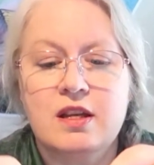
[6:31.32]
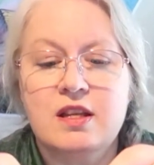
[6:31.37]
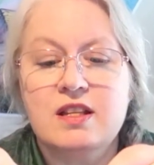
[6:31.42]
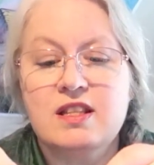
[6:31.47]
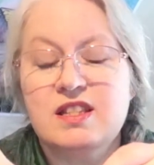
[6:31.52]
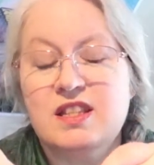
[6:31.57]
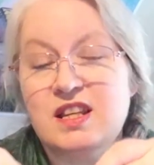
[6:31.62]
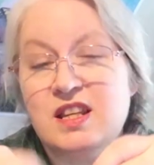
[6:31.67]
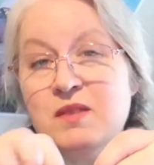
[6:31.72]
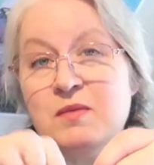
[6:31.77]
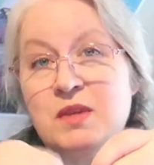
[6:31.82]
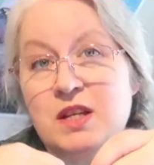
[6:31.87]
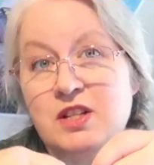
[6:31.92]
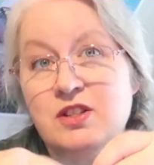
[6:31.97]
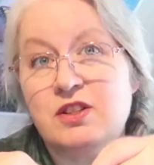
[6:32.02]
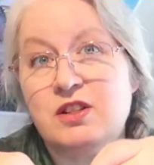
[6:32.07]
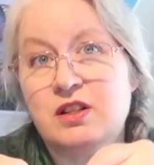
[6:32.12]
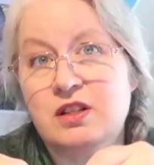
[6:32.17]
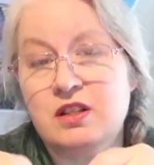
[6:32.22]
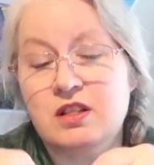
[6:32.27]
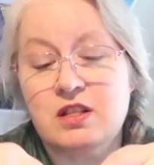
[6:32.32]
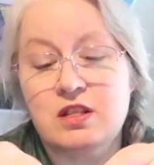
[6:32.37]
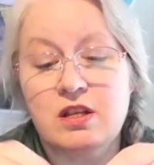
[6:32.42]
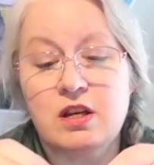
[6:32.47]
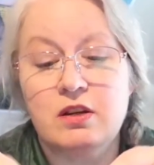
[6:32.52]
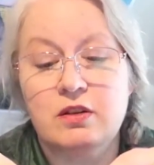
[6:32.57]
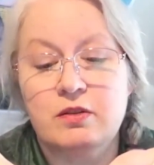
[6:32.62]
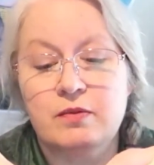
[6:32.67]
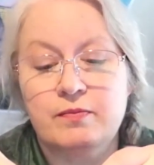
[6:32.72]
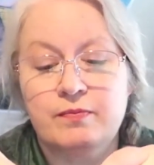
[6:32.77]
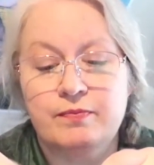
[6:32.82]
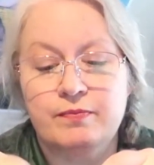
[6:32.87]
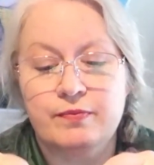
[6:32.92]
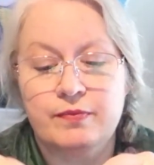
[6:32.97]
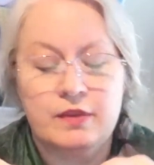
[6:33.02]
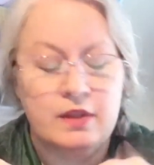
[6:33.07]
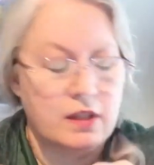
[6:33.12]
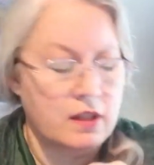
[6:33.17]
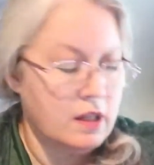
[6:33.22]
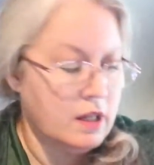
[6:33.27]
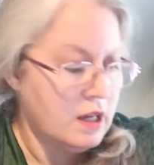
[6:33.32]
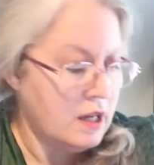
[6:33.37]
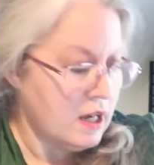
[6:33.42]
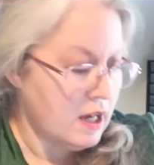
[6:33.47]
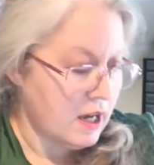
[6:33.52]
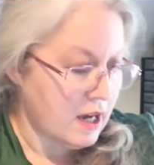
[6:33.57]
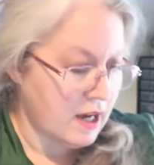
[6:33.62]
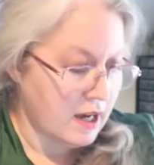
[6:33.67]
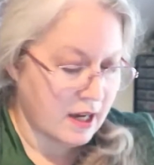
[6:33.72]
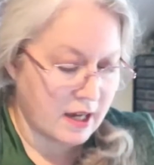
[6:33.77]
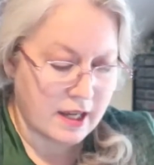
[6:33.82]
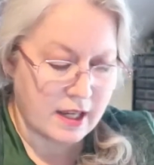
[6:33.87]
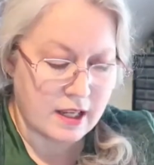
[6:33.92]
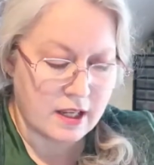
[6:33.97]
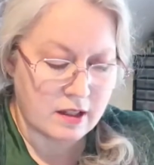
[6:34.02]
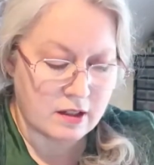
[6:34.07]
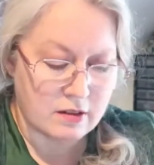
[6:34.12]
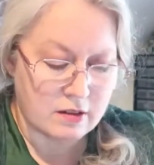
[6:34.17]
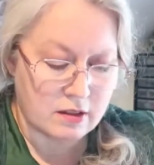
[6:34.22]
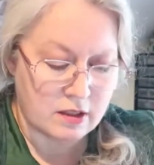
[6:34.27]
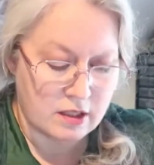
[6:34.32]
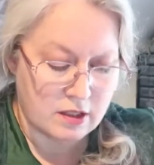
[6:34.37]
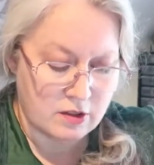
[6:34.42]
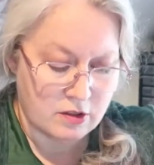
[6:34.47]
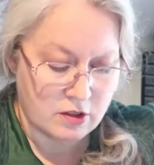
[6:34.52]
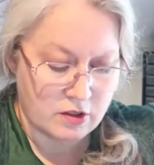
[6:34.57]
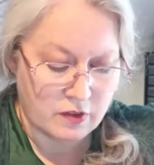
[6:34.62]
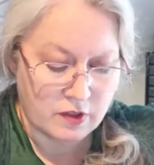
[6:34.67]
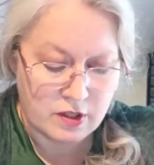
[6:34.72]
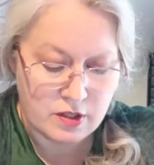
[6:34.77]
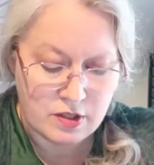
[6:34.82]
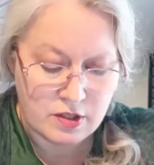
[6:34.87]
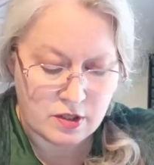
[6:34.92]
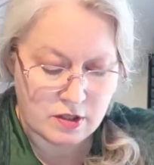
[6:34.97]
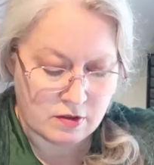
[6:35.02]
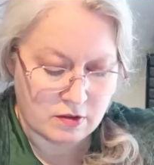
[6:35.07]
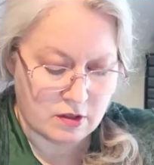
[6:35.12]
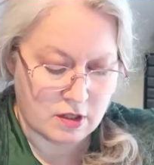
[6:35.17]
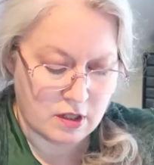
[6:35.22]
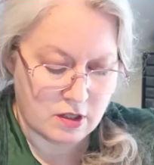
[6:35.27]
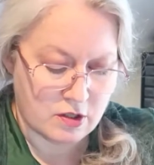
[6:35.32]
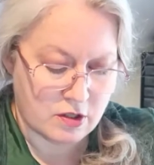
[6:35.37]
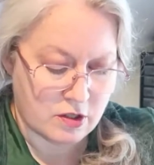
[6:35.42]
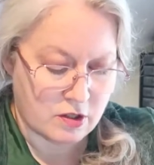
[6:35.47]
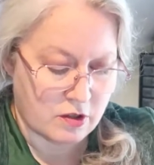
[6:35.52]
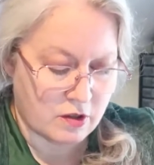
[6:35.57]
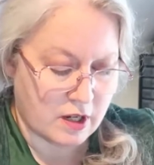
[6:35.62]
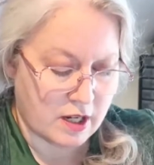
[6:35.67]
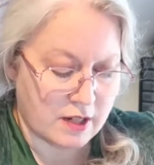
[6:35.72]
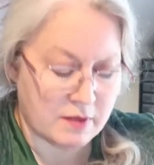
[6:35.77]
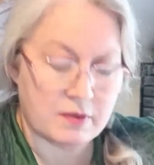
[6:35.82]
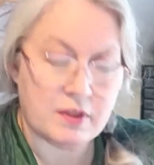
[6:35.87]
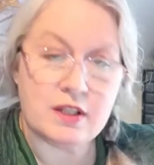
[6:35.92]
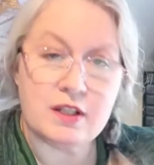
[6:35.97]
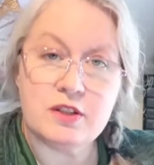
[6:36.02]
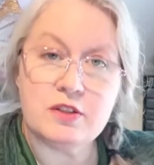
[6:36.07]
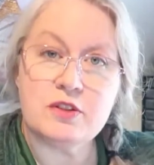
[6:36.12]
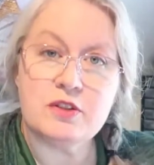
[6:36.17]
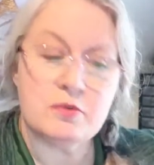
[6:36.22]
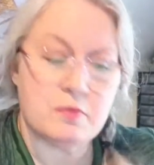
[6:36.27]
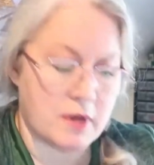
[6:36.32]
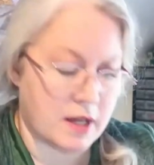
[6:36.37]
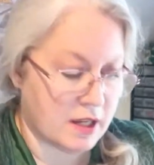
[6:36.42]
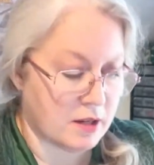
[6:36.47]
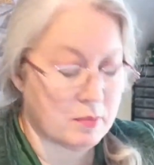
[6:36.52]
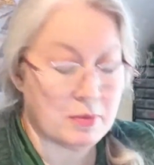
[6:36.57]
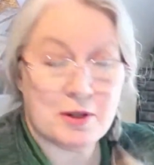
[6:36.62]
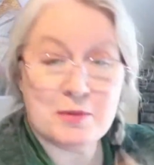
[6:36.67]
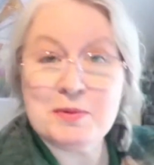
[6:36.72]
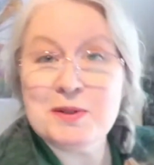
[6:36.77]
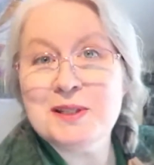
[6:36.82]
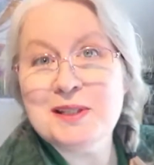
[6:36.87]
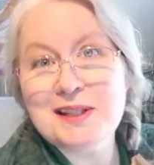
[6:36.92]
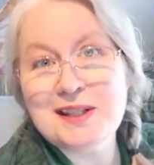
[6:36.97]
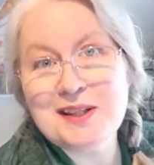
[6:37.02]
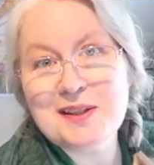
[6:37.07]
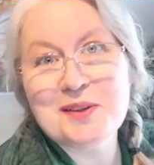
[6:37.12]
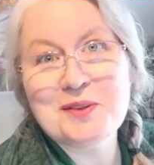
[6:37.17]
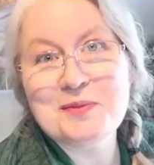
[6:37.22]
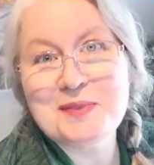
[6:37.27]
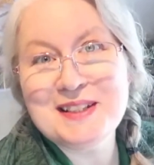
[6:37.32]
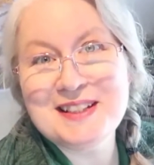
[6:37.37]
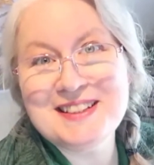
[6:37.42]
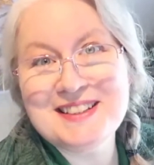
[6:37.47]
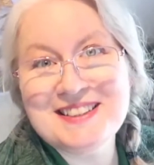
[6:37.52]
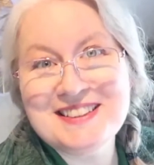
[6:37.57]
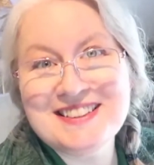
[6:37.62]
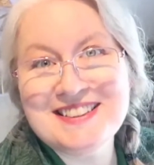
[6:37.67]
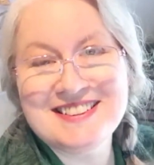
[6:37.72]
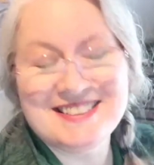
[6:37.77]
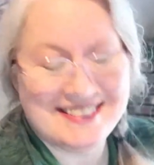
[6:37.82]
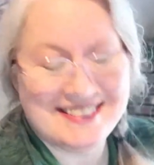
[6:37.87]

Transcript: seam that you're going to sew. I get nervous, and so I'm going to do my perpendicular pins,